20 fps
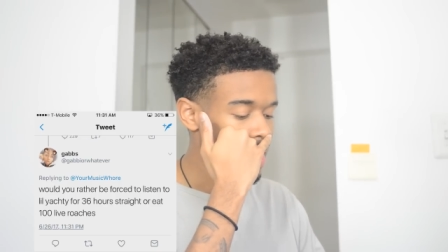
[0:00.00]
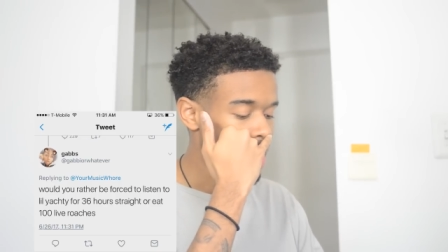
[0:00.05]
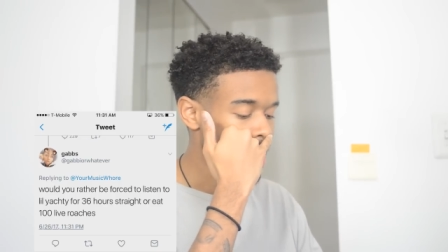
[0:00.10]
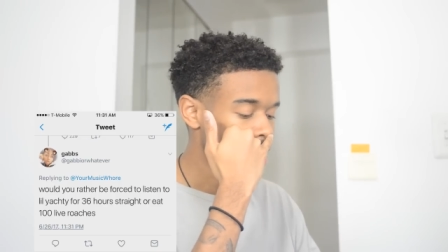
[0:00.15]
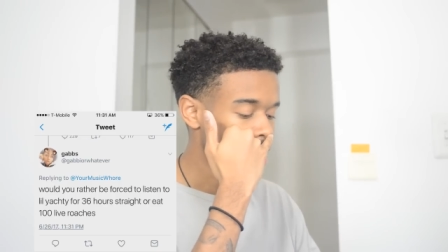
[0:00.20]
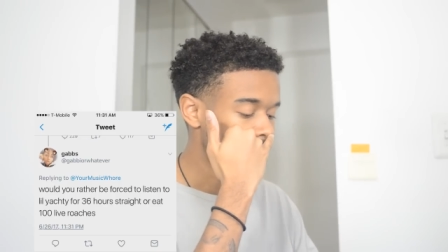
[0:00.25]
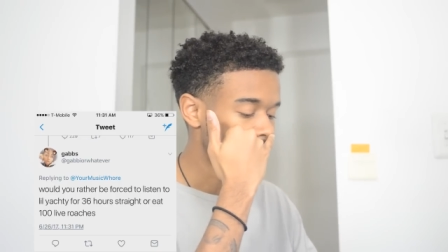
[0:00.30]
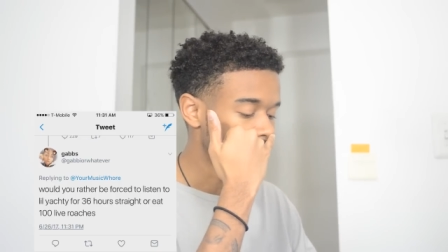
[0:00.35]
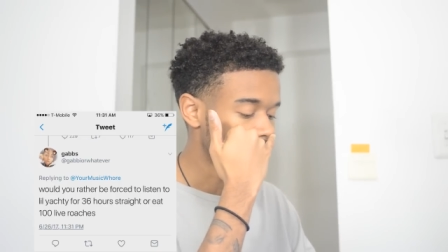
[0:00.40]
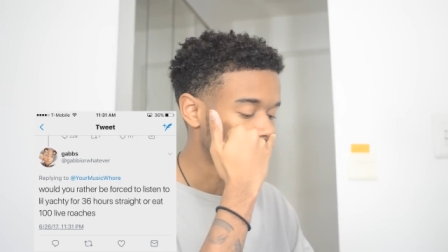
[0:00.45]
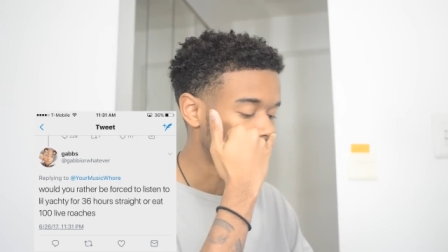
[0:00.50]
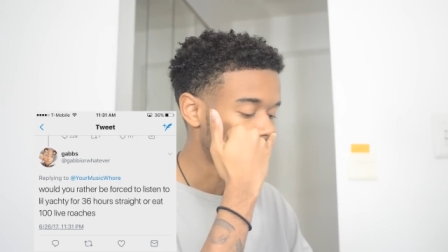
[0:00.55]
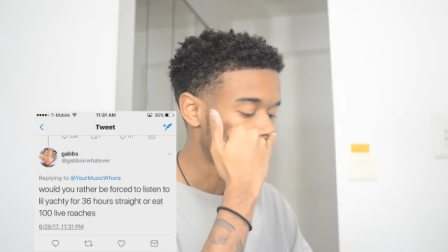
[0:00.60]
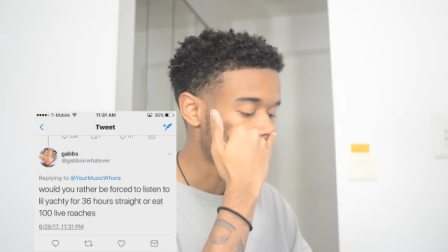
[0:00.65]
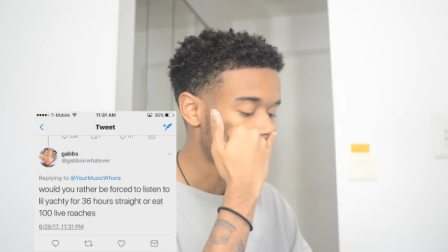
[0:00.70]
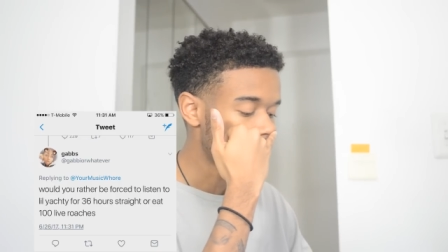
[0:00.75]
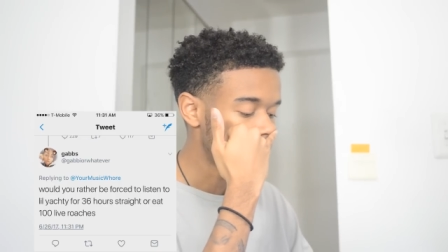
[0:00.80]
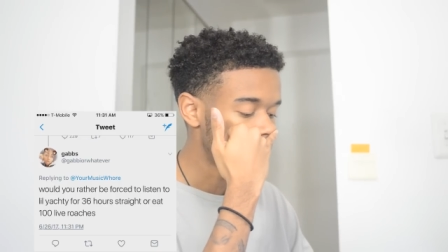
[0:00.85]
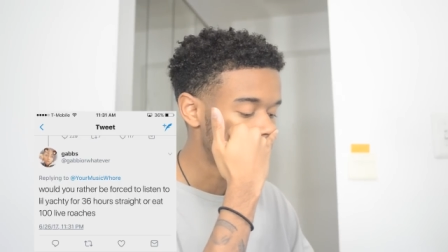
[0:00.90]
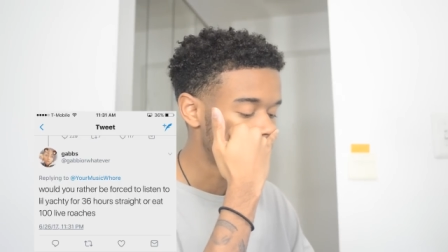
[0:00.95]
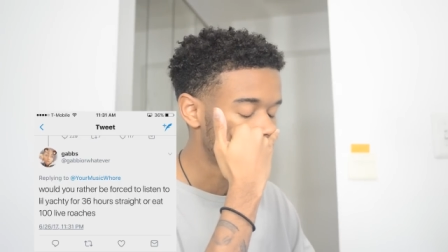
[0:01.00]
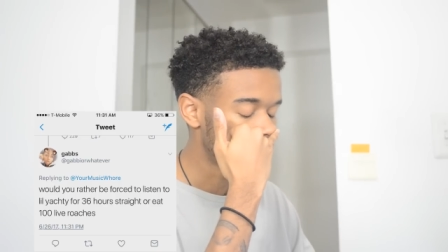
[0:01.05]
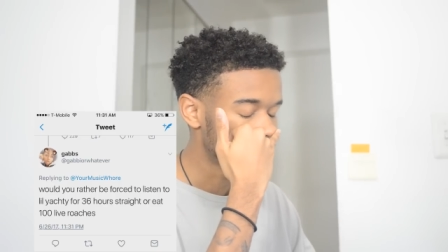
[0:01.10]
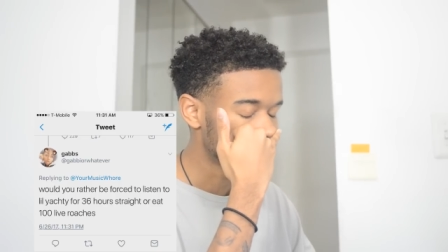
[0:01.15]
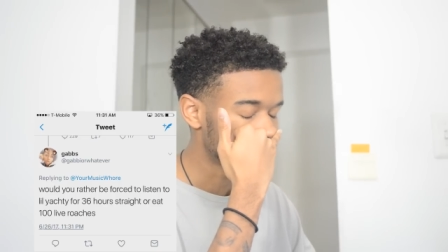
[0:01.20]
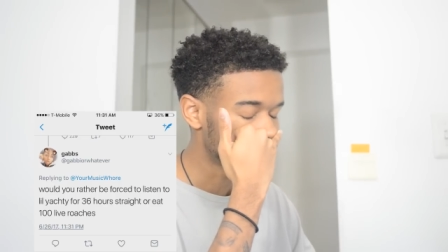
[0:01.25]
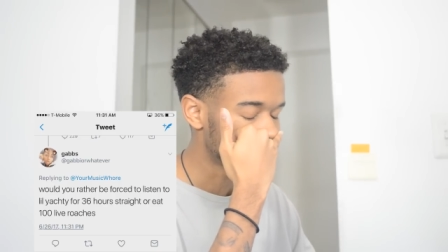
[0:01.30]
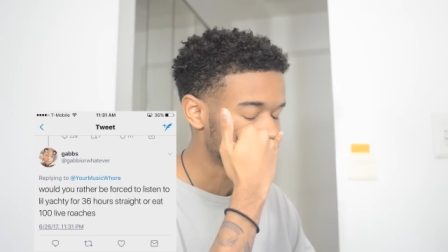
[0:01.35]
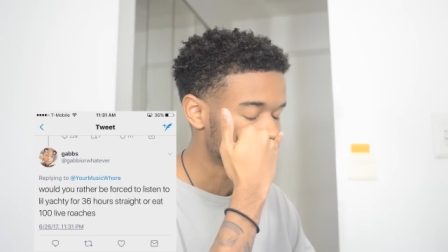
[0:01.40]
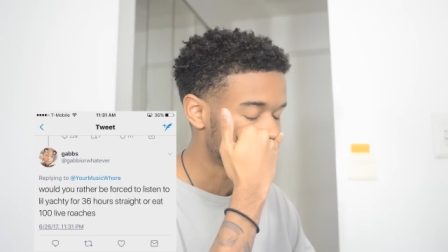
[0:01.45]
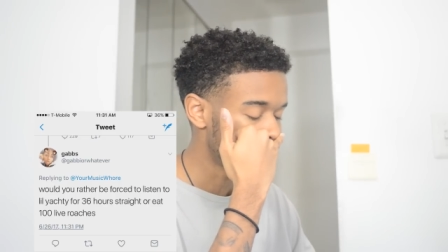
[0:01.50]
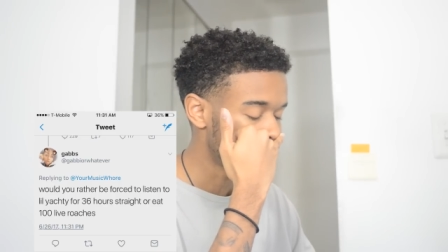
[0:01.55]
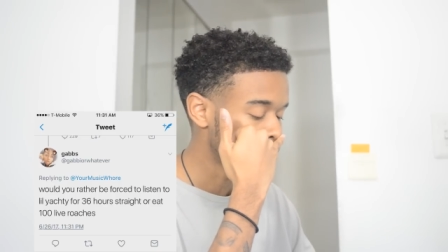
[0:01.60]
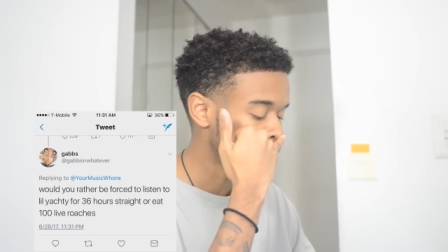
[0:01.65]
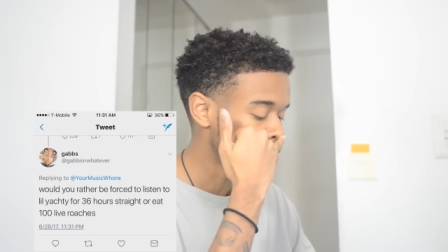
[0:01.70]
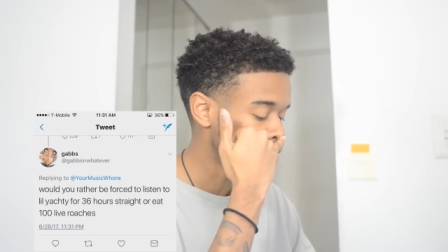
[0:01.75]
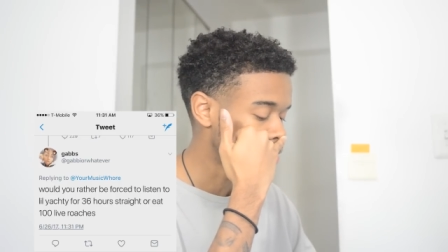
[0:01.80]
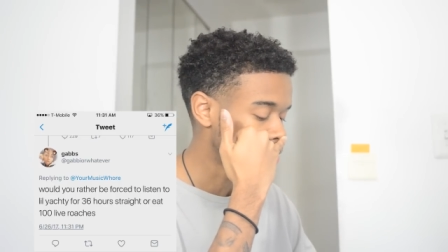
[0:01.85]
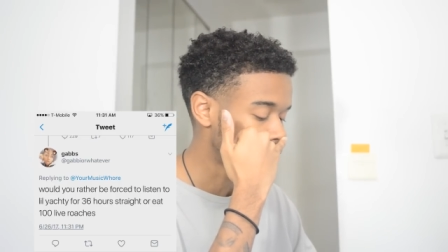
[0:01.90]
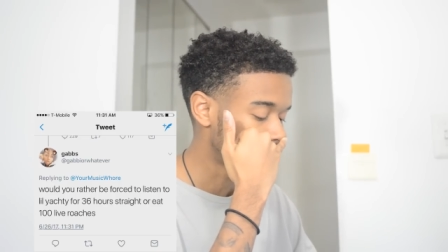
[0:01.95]
Yachty for 36
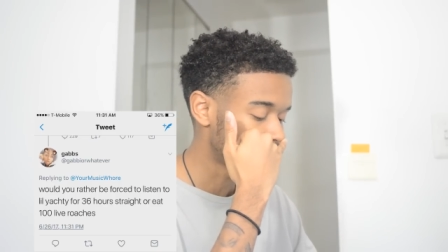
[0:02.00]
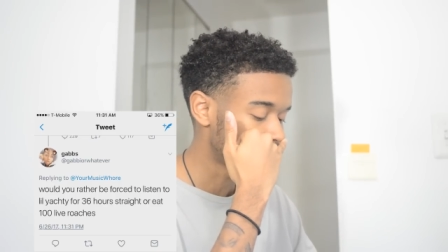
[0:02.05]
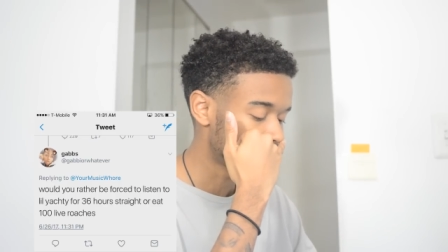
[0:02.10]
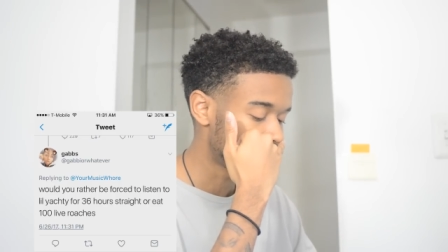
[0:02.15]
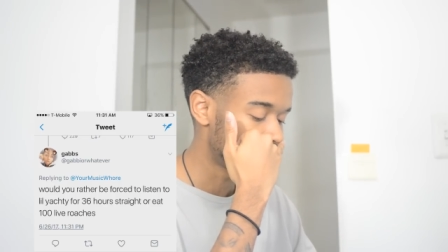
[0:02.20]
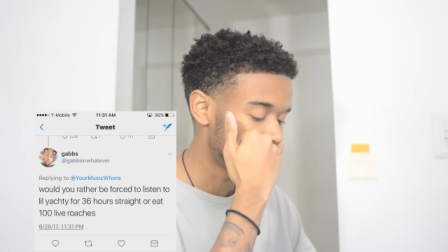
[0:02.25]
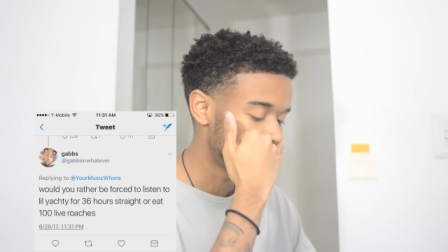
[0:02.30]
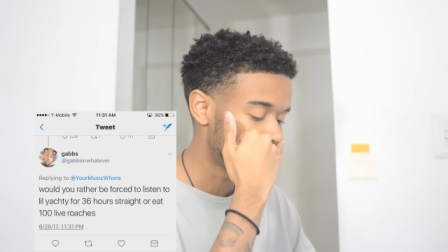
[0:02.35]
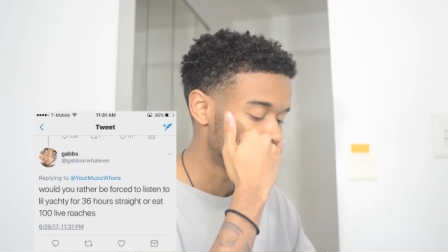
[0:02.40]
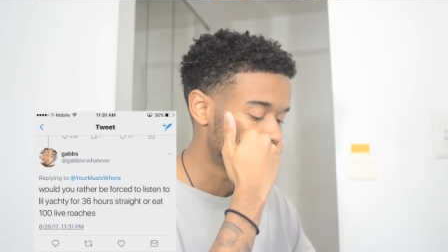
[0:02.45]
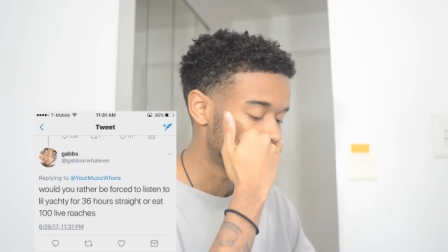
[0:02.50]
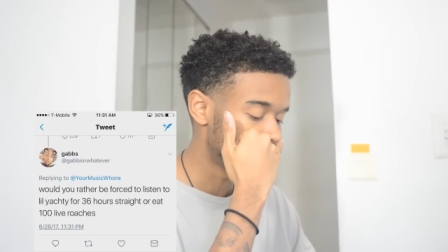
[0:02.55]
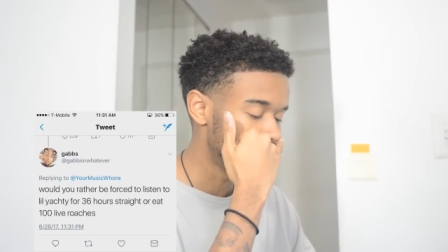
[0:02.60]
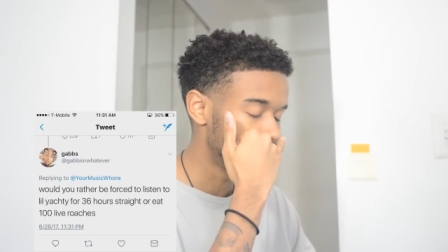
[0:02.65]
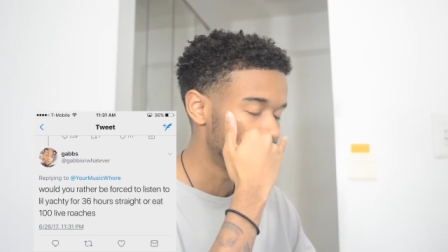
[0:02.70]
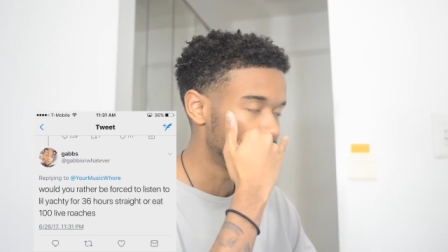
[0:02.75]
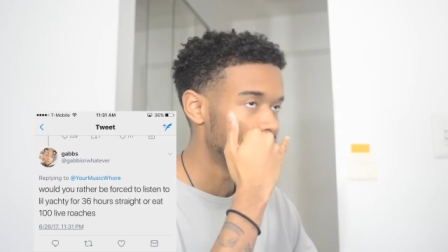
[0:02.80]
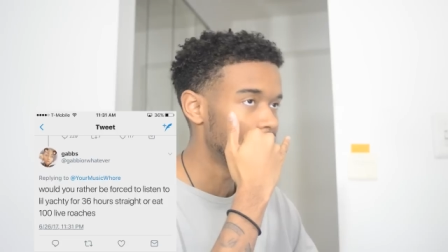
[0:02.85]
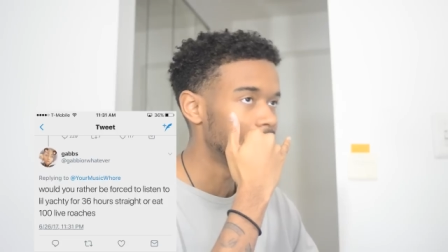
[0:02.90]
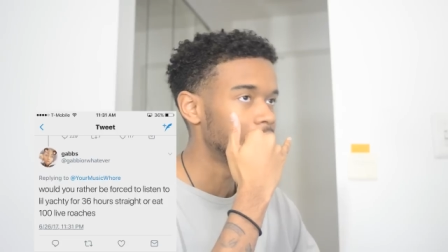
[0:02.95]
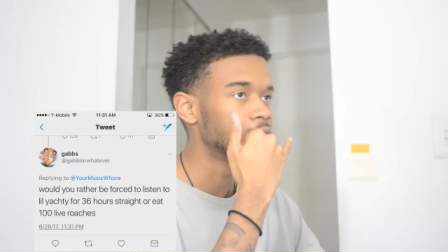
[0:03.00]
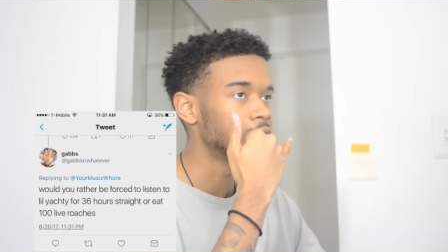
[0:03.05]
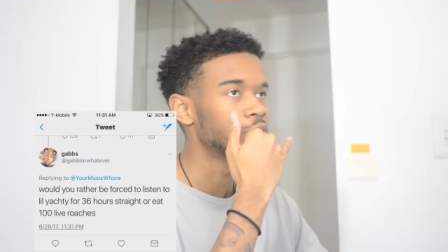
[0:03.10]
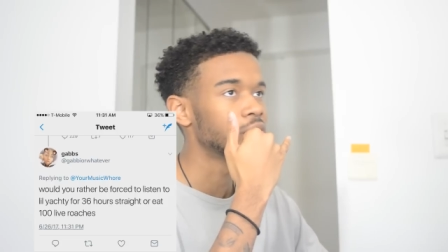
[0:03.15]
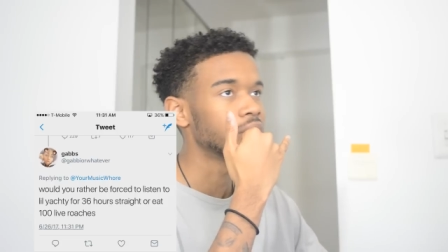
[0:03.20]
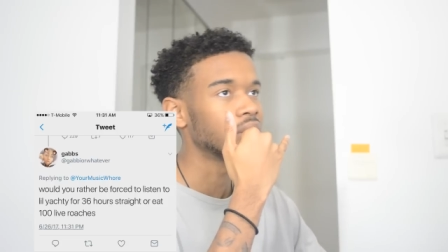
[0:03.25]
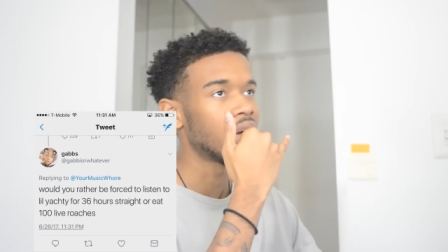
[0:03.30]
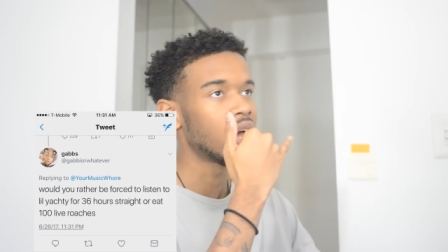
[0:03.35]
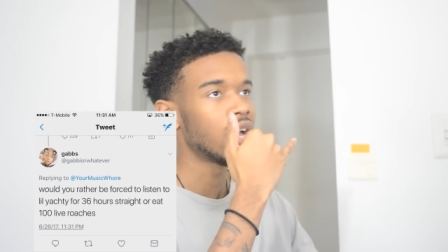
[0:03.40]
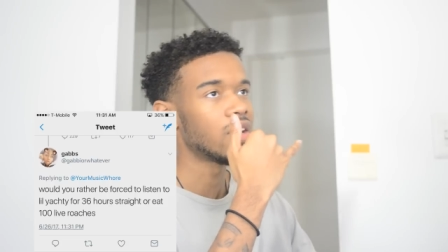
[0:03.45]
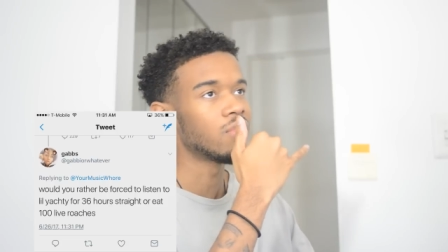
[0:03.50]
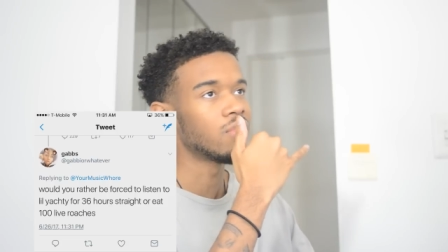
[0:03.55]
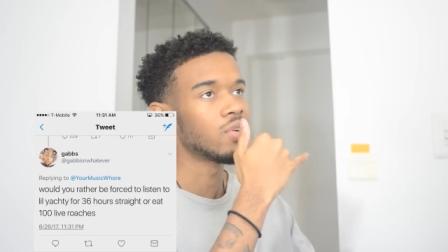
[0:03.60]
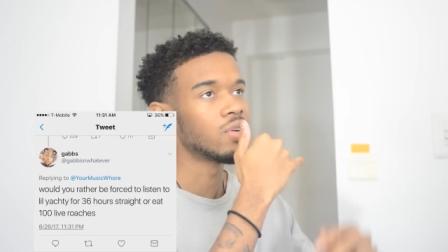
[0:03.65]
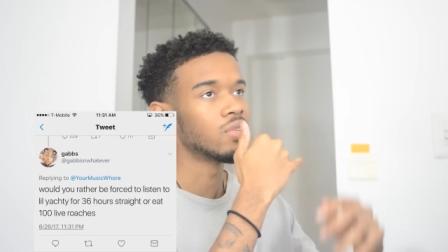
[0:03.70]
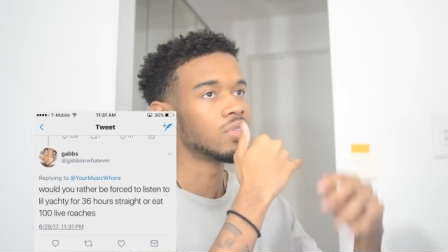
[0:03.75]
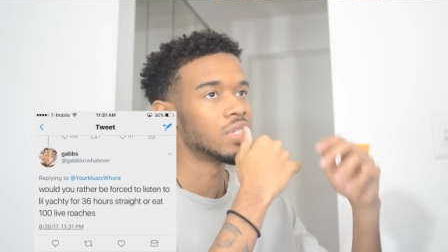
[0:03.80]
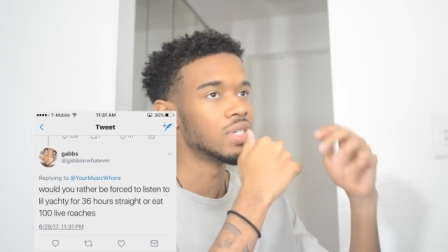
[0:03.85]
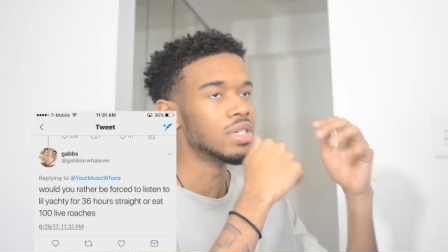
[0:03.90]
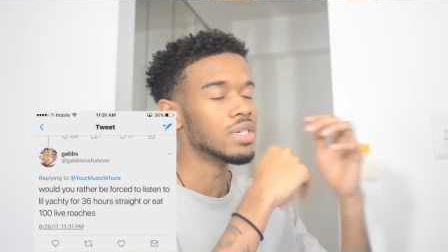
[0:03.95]
hours straight or eat 100 live
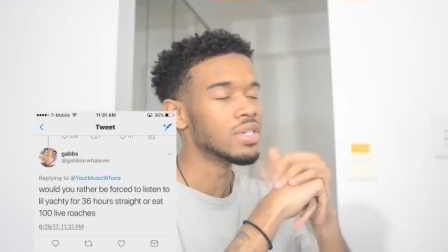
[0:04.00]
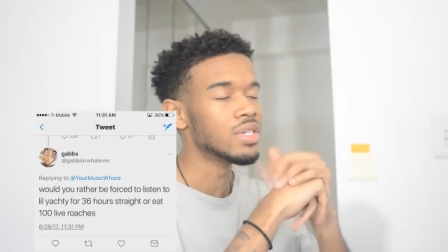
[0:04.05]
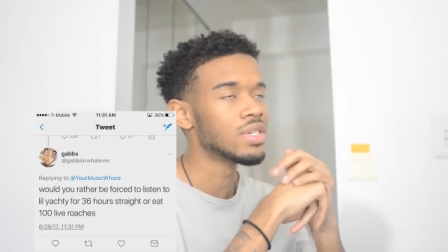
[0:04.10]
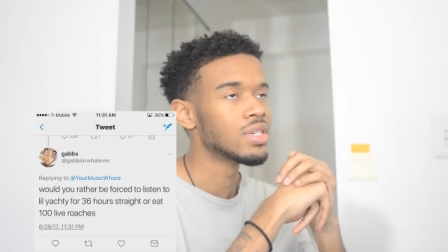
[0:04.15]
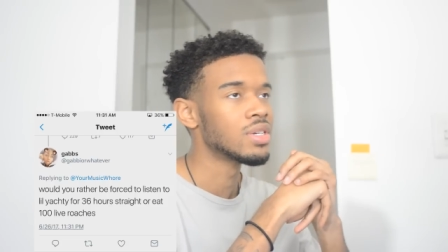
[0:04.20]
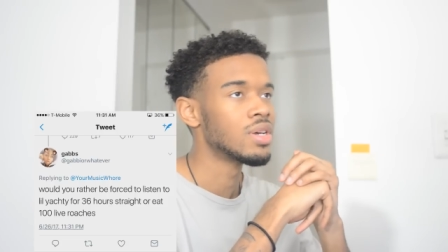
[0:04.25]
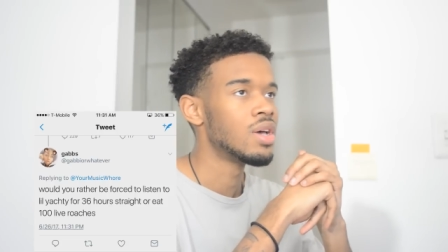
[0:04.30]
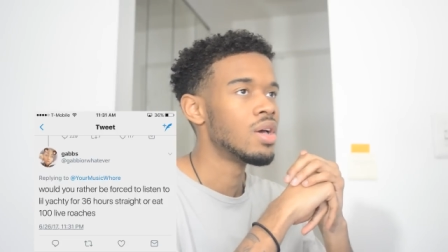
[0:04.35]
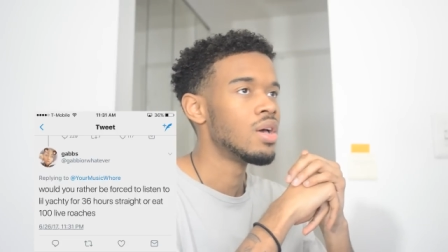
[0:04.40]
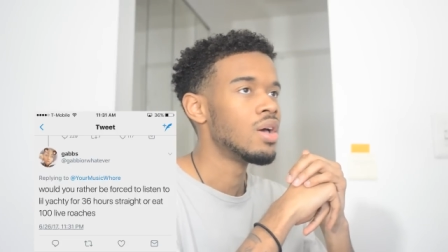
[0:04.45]
roaches?